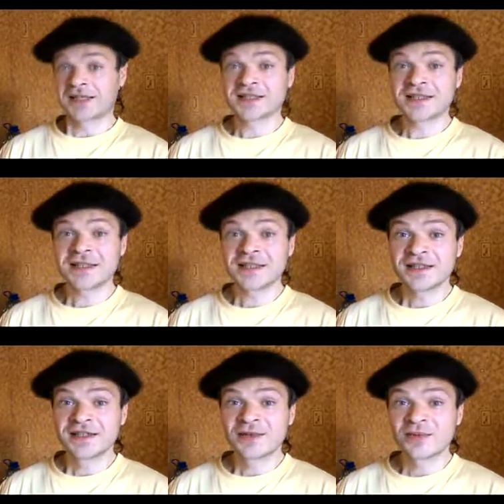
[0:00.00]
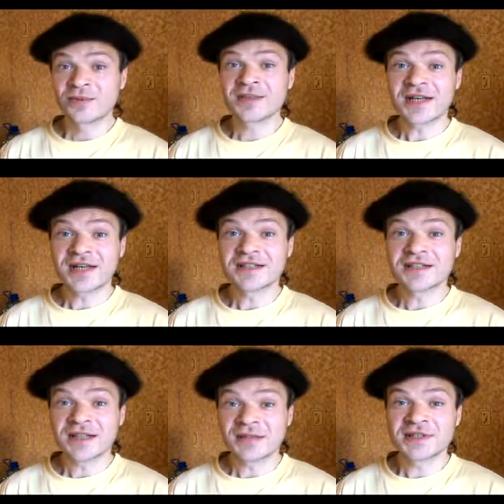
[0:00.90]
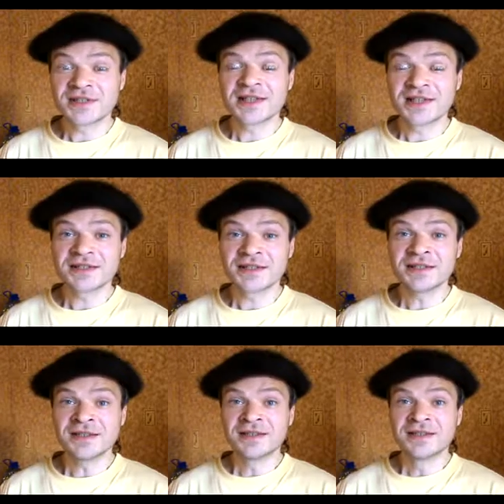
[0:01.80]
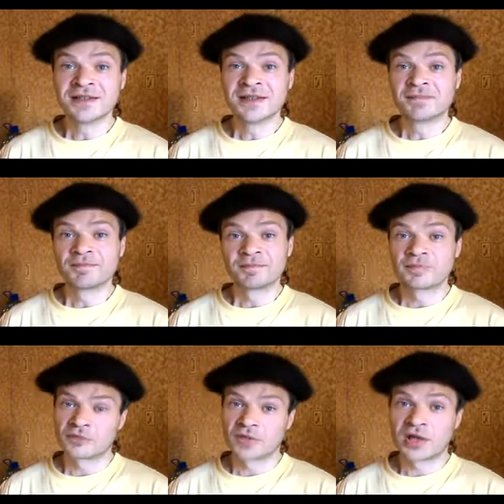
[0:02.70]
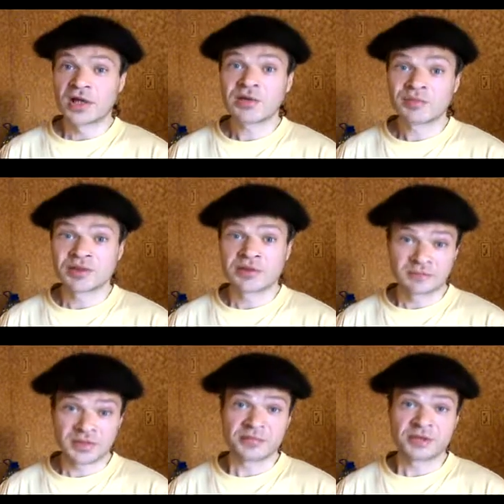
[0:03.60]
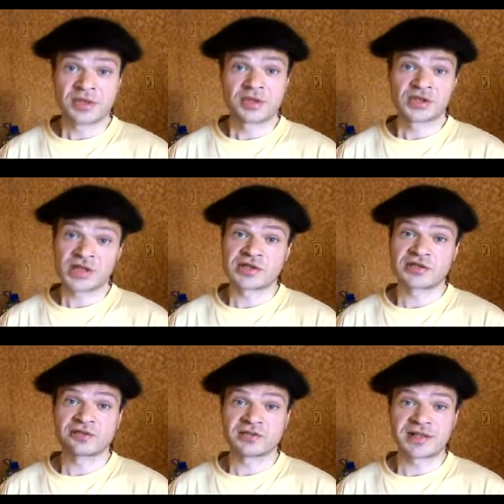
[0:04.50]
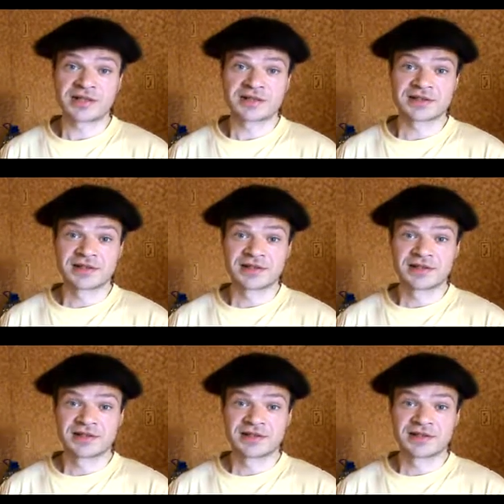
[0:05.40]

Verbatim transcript: Has he already something written? A couple, maybe, just of lines.